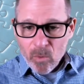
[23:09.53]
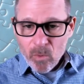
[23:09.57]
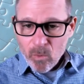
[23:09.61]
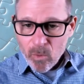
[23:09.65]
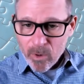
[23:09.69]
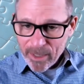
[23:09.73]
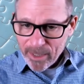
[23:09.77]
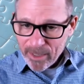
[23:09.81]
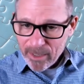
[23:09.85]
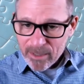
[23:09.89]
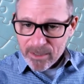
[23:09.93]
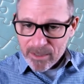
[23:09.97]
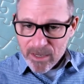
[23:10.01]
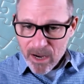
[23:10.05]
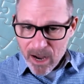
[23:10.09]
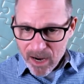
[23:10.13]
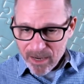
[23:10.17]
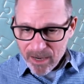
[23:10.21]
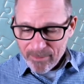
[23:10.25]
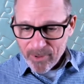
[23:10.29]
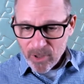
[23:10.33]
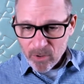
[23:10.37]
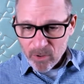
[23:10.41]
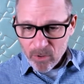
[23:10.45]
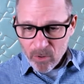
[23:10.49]
What I'm going to
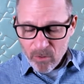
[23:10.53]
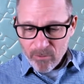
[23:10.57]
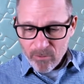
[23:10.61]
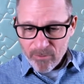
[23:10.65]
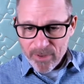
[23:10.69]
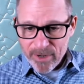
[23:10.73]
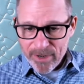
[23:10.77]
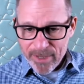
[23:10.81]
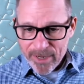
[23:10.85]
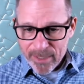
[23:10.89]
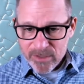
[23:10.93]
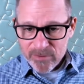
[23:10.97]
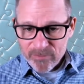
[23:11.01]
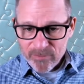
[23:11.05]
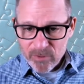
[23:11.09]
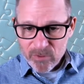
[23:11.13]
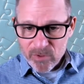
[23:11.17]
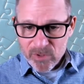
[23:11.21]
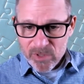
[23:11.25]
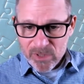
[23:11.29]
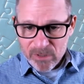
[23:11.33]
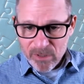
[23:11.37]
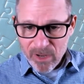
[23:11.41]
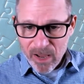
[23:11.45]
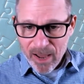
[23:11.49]
talk about over the next few
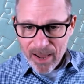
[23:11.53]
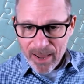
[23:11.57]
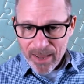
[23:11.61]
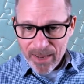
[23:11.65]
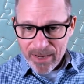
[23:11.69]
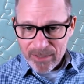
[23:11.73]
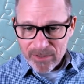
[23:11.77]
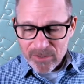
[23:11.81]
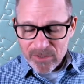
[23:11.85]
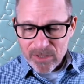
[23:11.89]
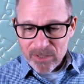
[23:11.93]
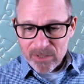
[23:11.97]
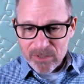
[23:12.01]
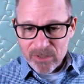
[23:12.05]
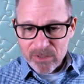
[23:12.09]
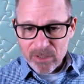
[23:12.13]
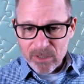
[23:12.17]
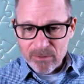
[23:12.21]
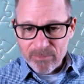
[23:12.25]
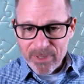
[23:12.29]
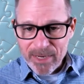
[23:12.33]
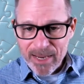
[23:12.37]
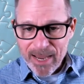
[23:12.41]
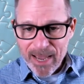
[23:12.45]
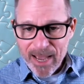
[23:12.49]
slides is going
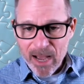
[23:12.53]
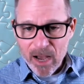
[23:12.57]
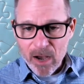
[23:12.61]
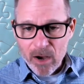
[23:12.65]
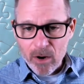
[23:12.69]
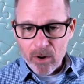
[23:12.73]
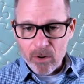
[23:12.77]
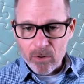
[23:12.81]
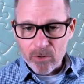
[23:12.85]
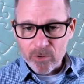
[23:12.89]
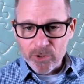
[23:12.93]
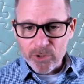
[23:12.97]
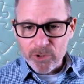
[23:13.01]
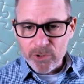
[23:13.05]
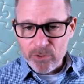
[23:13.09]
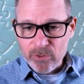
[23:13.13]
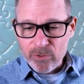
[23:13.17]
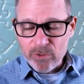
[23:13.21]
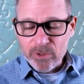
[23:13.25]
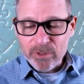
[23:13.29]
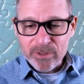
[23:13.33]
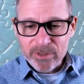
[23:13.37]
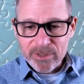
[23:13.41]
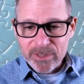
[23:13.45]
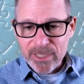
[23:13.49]
to be how
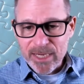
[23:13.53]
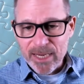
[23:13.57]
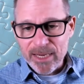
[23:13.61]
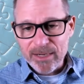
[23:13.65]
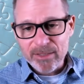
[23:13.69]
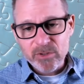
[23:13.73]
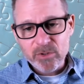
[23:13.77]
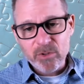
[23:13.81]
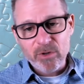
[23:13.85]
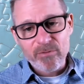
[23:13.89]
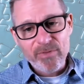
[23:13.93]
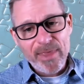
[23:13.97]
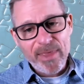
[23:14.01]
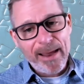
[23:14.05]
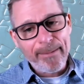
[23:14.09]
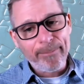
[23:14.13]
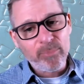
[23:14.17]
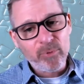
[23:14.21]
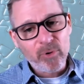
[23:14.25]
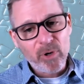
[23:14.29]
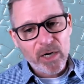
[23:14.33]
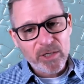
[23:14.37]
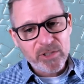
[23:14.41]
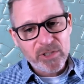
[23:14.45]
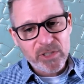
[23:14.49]
you can take sort of that
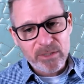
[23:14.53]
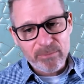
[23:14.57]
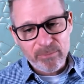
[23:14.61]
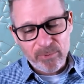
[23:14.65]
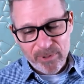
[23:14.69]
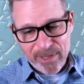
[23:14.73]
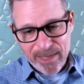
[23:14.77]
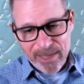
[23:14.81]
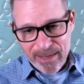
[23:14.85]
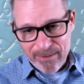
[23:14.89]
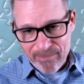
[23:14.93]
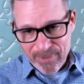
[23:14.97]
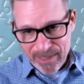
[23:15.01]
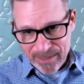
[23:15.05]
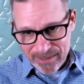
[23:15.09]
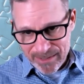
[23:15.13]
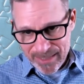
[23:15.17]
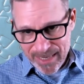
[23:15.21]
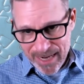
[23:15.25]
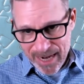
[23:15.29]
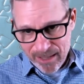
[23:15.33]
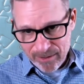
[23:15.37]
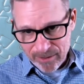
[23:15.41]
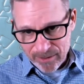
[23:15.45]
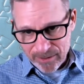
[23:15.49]
project plan
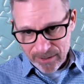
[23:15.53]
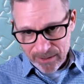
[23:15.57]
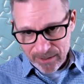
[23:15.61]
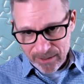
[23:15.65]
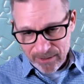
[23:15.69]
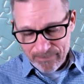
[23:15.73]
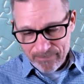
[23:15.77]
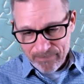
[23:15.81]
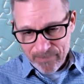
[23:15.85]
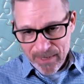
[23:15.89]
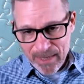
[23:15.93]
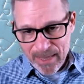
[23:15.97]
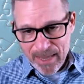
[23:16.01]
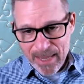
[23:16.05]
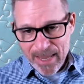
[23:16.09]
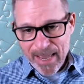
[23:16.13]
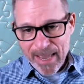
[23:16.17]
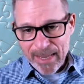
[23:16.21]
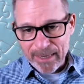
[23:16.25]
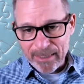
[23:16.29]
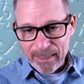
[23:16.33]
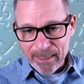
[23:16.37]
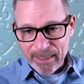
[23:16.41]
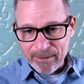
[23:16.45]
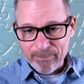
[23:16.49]
mentality
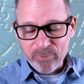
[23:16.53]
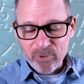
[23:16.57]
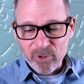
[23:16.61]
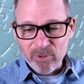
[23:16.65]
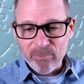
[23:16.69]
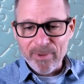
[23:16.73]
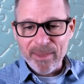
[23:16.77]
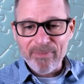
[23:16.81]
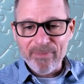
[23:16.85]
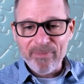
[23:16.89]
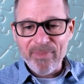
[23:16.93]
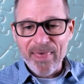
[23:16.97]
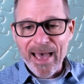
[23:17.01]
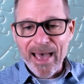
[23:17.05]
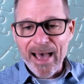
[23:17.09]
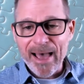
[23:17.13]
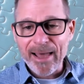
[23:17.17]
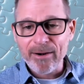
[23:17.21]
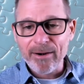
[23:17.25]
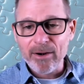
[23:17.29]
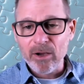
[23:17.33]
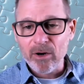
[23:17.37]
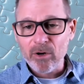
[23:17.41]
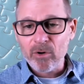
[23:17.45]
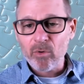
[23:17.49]
and implement
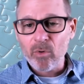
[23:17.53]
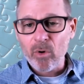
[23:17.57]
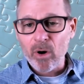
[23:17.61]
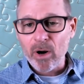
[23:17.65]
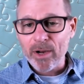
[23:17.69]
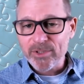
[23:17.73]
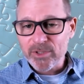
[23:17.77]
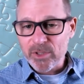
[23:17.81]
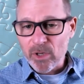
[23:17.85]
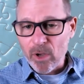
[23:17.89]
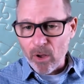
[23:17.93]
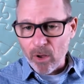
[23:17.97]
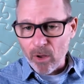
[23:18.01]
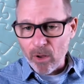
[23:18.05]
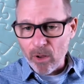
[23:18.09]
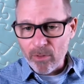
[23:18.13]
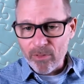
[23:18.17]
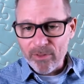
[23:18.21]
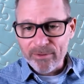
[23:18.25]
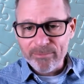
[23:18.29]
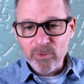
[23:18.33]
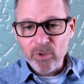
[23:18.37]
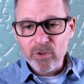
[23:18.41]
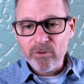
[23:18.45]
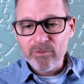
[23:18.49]
that across all
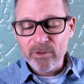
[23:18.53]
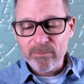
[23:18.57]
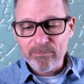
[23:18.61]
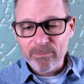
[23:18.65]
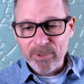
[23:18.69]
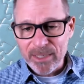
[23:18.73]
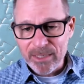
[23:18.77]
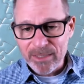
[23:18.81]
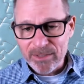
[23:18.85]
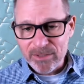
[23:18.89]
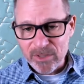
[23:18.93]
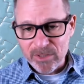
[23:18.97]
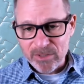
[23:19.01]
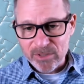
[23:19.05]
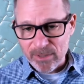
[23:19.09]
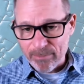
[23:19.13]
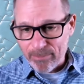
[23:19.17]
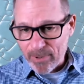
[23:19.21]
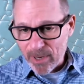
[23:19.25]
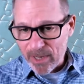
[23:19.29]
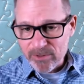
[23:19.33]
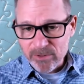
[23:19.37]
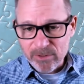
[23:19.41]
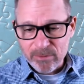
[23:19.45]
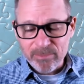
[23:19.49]
the moving pieces, the
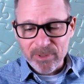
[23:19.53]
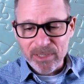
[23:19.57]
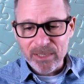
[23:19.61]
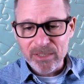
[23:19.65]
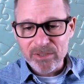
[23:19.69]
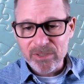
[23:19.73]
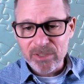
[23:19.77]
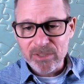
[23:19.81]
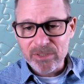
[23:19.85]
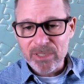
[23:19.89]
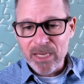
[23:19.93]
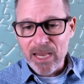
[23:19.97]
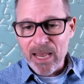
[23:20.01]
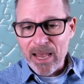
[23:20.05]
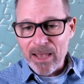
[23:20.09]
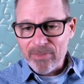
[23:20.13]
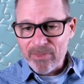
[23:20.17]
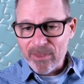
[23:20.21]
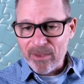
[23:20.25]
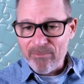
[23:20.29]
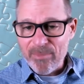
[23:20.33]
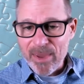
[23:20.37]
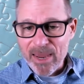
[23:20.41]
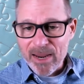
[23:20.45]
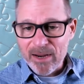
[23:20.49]
puzzle pieces
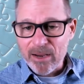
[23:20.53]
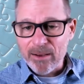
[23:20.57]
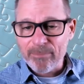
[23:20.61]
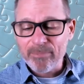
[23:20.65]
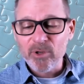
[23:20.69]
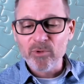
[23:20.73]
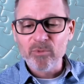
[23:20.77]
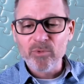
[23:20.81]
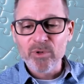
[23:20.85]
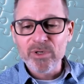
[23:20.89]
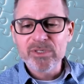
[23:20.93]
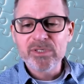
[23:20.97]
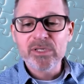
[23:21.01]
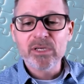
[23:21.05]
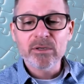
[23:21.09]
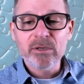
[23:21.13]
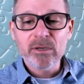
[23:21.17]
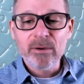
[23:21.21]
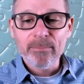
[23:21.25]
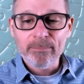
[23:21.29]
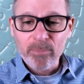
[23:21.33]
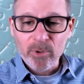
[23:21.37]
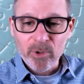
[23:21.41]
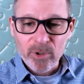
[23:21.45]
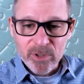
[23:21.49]
that make up the
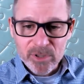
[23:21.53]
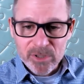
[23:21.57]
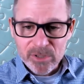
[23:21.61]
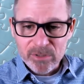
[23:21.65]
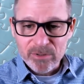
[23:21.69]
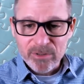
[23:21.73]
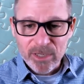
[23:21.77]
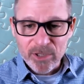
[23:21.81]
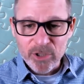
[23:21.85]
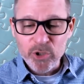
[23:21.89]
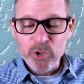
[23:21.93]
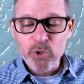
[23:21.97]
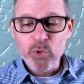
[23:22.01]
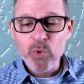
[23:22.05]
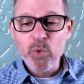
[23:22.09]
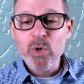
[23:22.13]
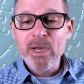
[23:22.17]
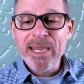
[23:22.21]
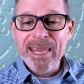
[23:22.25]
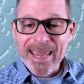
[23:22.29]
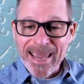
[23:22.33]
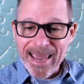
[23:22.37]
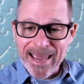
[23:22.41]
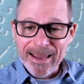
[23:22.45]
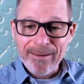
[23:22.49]
resilient person that you
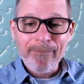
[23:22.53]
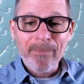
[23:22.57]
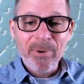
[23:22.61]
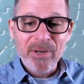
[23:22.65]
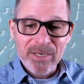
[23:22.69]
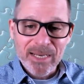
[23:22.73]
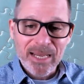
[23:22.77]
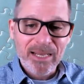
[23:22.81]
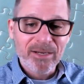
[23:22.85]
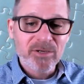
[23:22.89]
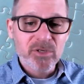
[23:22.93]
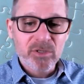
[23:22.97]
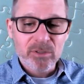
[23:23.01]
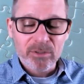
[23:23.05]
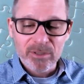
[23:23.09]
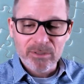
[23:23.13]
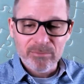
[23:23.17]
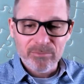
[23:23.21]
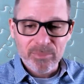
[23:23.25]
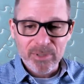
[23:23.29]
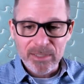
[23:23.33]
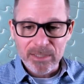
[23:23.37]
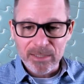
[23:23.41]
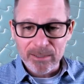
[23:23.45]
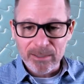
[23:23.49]
can potentially
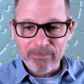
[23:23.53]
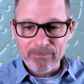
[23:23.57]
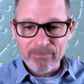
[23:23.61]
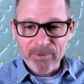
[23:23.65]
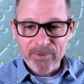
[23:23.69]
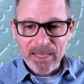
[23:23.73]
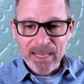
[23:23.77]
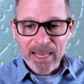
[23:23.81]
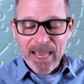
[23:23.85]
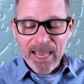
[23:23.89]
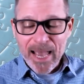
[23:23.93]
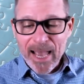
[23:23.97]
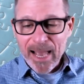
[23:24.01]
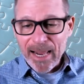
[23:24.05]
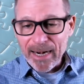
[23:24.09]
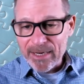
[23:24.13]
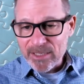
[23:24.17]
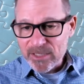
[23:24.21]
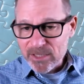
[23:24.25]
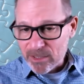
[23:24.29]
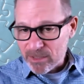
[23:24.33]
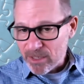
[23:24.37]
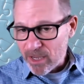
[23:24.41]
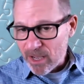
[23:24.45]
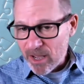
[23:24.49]
be. And
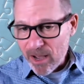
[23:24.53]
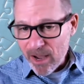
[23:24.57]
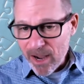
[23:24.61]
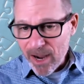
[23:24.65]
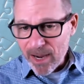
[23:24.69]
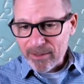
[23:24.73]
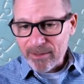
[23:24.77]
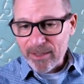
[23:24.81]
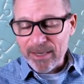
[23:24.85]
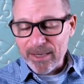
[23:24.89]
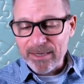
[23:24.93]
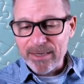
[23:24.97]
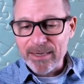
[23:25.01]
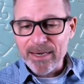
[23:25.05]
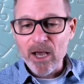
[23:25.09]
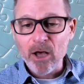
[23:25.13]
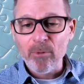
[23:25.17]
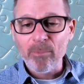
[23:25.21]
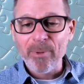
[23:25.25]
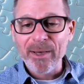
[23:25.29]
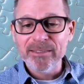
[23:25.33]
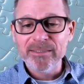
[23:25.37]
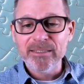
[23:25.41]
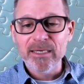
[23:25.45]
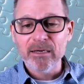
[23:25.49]
it's going to highlight and
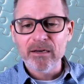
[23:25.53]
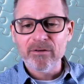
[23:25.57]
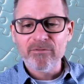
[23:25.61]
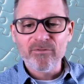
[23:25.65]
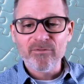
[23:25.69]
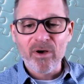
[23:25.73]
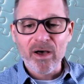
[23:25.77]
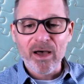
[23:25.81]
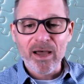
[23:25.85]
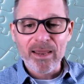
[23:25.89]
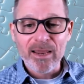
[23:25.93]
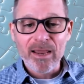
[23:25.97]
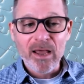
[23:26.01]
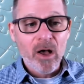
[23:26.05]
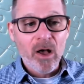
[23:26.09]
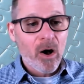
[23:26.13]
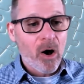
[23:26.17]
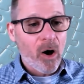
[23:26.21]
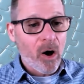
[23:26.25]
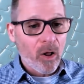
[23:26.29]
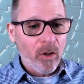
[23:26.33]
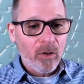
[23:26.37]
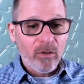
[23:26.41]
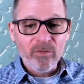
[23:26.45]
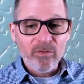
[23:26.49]
help identify
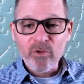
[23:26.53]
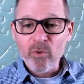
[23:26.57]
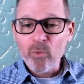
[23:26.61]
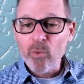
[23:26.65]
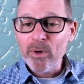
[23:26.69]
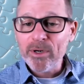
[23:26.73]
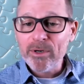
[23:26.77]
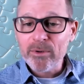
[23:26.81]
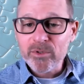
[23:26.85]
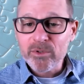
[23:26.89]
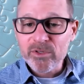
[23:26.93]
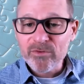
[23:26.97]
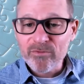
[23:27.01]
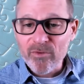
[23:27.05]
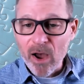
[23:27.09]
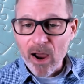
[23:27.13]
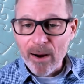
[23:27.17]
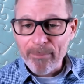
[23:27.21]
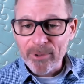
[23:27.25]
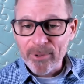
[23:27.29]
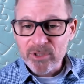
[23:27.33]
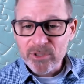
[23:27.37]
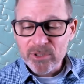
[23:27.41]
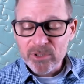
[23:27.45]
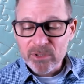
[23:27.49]
all the windows of
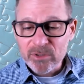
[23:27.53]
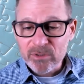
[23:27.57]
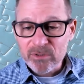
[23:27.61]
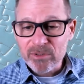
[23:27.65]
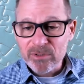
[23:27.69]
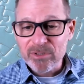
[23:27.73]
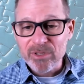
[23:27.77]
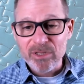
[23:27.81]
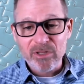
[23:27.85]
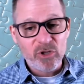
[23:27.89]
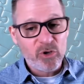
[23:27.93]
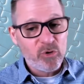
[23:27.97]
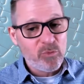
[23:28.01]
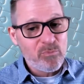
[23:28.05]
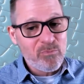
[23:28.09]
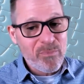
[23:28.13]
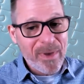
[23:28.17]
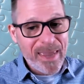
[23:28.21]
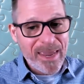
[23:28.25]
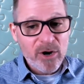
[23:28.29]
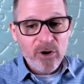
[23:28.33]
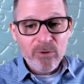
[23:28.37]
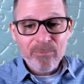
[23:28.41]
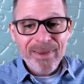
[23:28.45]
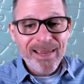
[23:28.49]
opportunity that you
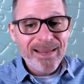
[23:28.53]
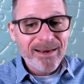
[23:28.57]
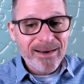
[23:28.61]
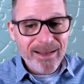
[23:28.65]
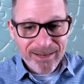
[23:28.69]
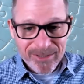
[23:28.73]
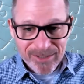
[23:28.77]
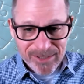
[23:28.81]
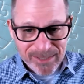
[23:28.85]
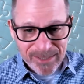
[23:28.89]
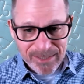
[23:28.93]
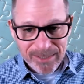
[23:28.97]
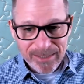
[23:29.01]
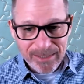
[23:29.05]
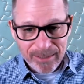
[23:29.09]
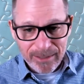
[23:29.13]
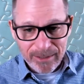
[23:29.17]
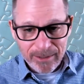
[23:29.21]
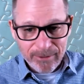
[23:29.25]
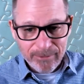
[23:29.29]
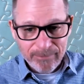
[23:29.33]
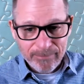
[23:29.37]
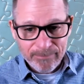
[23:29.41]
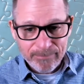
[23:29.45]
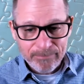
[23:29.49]
may or may not
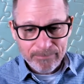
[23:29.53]
see.